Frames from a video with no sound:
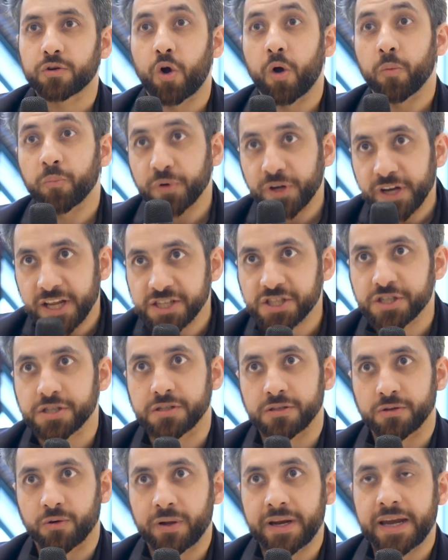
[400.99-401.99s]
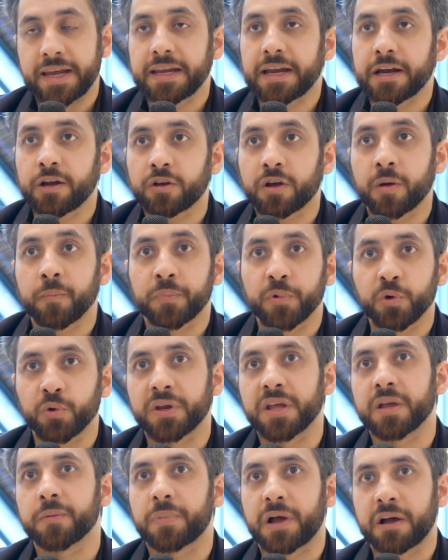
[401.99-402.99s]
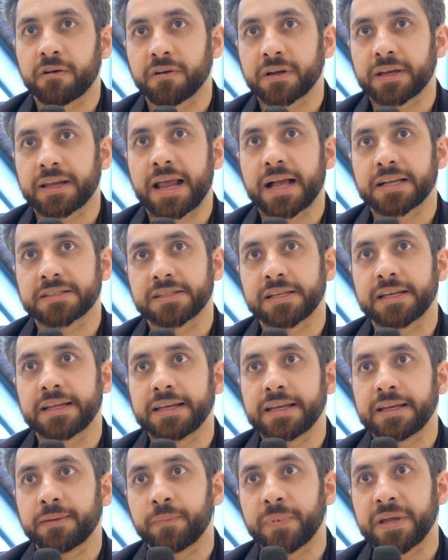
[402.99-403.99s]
Computation or any kind of computing power can actually